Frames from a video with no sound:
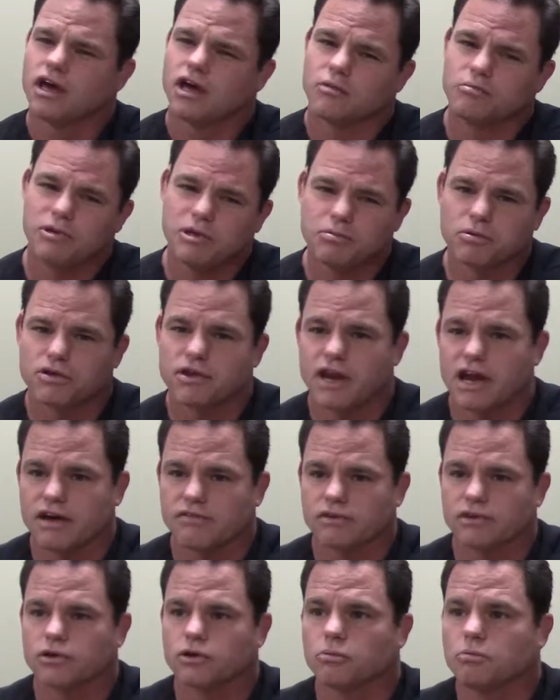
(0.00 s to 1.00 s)
And people that
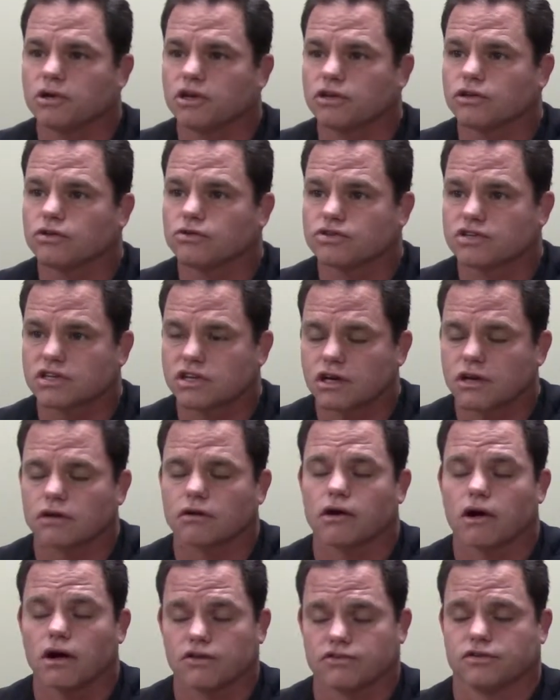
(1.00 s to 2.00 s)
have a little bit of loose skin
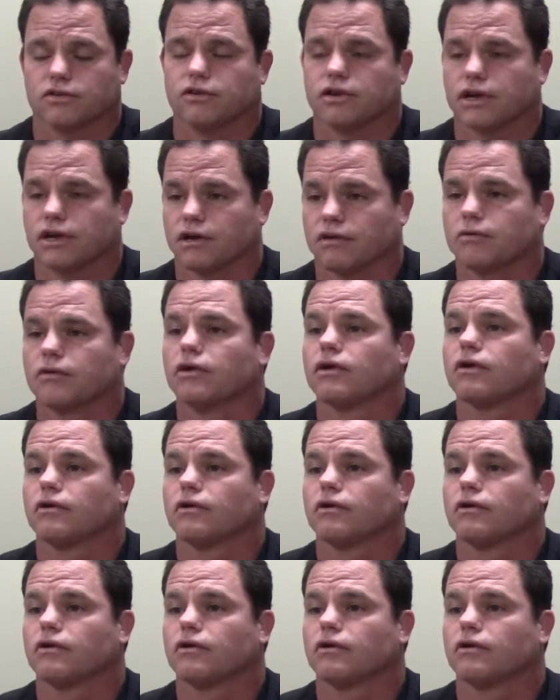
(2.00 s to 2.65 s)
are also going to